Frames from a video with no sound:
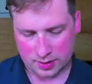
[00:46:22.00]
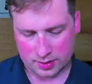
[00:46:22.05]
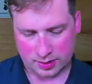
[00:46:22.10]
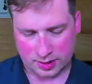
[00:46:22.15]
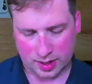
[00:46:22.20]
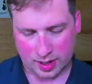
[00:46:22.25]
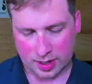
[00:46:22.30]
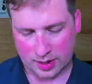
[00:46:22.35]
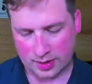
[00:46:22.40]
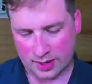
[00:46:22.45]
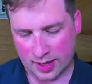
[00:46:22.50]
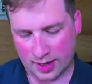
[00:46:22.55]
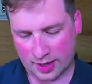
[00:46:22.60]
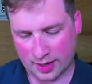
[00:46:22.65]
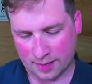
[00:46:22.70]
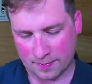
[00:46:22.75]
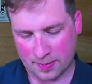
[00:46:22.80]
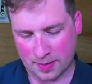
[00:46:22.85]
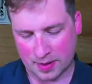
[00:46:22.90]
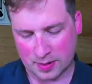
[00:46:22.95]
to kind of take
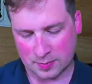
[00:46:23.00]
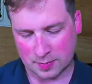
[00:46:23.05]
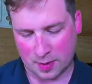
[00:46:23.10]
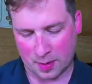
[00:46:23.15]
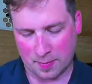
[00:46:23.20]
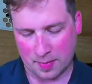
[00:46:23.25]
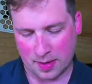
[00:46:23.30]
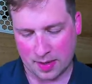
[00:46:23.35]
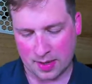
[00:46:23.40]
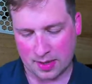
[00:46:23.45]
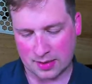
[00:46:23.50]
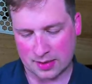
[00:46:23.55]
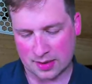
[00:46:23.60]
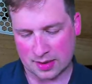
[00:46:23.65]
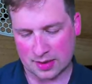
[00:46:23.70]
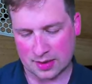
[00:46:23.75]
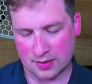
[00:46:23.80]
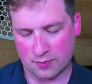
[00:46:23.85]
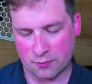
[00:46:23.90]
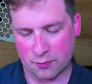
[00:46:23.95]
it piece by piece
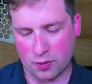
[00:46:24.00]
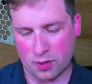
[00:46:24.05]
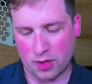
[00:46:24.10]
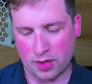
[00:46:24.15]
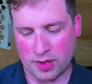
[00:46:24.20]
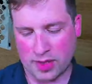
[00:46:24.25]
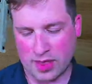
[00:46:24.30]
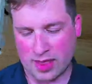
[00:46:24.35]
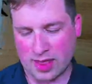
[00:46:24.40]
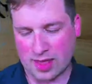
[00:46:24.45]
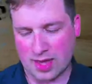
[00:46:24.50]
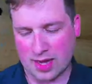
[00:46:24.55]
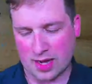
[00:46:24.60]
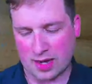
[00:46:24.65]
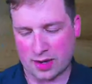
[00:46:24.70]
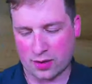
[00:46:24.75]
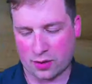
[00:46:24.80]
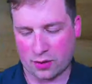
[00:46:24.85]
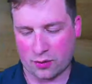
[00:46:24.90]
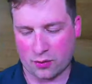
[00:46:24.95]
and to really
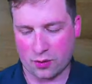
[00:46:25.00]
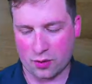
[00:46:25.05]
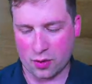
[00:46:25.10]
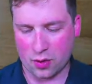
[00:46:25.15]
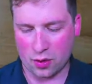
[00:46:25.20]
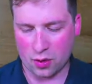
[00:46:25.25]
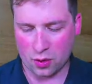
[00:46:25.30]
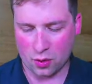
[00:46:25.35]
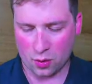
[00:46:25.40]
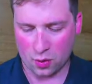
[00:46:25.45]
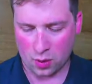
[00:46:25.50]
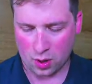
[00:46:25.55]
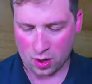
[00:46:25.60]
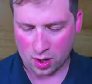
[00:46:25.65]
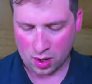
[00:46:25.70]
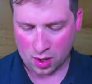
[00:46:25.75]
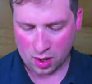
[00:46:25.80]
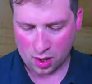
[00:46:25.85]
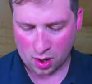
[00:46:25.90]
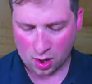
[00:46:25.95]
think through
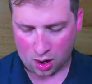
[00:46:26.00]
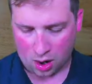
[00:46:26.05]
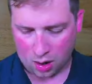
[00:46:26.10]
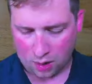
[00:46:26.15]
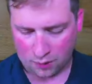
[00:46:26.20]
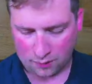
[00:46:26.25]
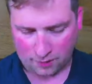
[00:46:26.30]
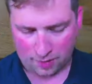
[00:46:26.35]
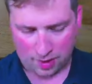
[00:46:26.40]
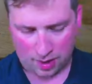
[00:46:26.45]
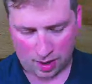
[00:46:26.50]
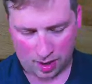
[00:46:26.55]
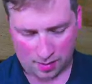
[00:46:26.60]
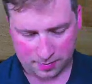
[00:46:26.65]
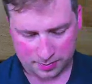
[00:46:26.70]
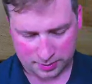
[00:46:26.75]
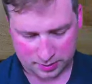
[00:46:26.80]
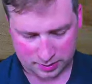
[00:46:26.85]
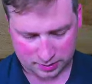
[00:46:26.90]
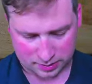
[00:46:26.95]
all of my
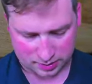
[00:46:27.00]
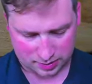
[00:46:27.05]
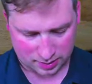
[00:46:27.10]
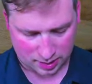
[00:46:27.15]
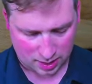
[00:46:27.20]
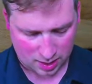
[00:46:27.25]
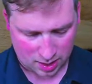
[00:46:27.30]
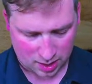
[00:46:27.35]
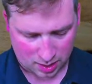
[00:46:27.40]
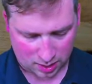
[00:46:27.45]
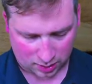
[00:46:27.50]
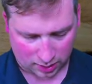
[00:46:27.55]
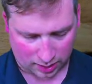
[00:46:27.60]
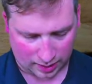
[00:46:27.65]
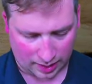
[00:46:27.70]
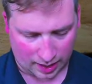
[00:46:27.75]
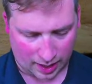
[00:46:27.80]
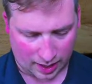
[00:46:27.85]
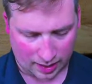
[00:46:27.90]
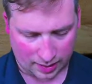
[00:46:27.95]
options. Okay,
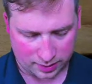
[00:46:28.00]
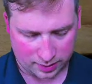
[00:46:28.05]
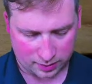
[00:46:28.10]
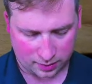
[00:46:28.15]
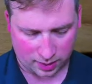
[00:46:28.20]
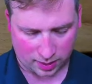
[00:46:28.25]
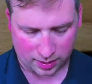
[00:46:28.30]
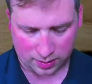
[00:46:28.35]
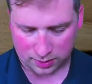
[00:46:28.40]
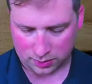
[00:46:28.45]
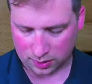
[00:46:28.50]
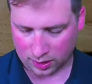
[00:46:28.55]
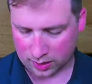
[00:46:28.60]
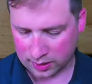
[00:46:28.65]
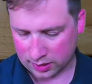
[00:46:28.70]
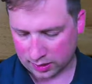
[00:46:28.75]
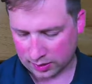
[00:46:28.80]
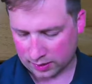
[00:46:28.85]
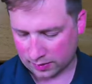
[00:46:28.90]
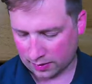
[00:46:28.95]
yeah, I do, I do, I
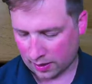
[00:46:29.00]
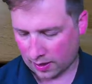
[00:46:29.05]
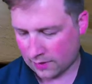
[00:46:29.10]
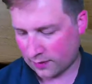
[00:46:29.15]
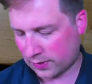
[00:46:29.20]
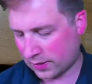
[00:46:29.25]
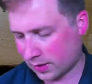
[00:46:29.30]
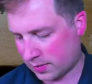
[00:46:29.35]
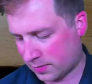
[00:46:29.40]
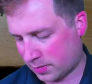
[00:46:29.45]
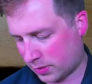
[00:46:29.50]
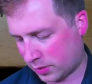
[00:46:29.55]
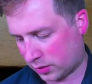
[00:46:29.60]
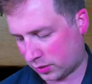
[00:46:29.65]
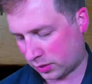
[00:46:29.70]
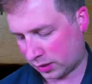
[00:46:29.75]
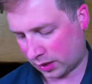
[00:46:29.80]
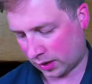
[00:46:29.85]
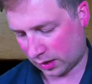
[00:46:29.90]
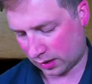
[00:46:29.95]
think having them
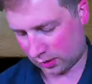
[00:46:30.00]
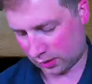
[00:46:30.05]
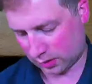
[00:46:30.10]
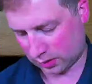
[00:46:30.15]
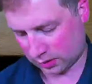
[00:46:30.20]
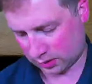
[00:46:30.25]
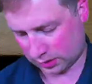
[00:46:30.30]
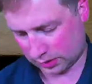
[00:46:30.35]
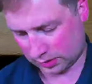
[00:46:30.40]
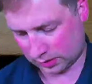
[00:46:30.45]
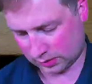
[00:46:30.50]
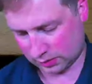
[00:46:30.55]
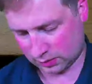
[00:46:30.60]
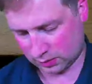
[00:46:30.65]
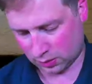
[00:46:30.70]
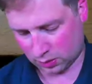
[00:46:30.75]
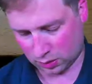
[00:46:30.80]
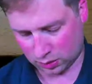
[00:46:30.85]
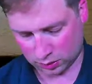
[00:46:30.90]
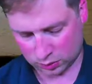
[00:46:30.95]
pushed together is
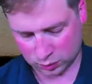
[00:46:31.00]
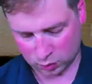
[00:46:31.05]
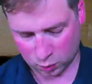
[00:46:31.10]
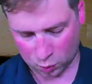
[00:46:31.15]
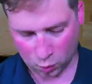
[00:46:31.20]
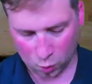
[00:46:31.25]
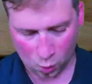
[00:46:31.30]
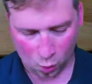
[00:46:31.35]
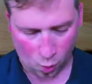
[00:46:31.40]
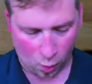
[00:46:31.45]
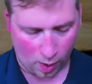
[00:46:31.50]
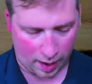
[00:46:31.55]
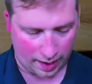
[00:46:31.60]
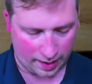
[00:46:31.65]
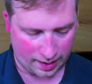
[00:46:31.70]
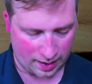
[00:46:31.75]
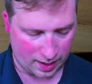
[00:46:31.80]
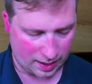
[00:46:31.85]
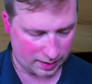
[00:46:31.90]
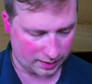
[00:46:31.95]
looks
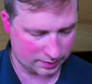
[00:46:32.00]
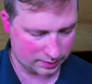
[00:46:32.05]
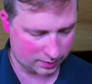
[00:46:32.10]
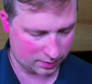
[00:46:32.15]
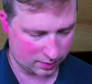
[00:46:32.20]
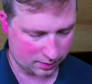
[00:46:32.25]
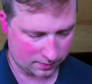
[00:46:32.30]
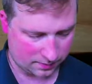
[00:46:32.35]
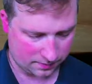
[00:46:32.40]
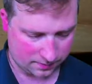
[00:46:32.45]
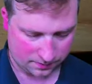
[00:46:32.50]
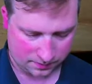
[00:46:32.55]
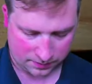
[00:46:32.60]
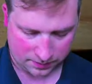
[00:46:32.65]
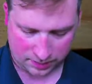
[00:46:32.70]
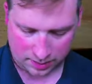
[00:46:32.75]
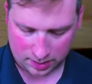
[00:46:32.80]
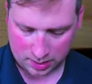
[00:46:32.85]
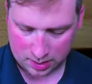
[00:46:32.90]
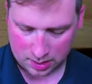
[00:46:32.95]
way nicer.
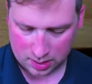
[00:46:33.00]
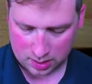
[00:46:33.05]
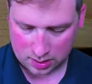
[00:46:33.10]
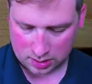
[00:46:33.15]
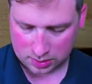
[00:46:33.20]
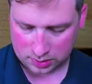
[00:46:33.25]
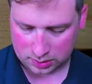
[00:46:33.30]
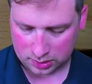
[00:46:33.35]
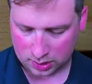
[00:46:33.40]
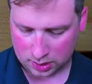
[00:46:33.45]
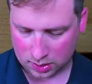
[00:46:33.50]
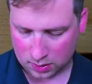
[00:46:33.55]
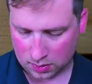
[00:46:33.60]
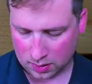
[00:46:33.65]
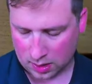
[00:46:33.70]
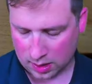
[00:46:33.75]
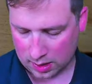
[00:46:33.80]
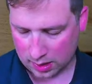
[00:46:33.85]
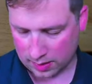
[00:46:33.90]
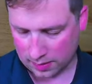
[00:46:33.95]

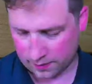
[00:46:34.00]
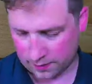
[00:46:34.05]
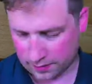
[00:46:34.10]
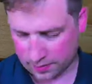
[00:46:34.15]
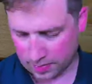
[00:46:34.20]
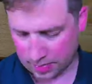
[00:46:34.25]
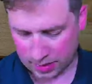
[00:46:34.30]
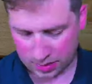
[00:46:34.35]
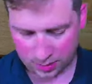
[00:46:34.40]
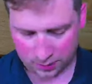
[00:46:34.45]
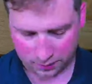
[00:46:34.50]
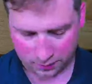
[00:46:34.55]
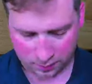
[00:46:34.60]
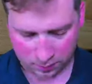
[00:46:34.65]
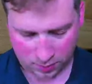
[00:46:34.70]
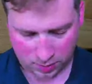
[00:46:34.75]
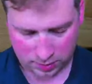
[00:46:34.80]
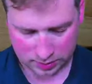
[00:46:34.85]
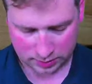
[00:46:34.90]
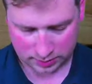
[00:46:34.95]
So um, for better or for
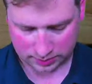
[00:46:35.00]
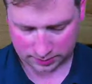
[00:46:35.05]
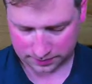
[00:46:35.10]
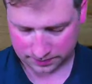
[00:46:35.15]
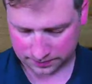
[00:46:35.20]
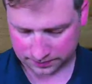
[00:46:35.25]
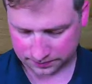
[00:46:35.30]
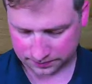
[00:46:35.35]
worse,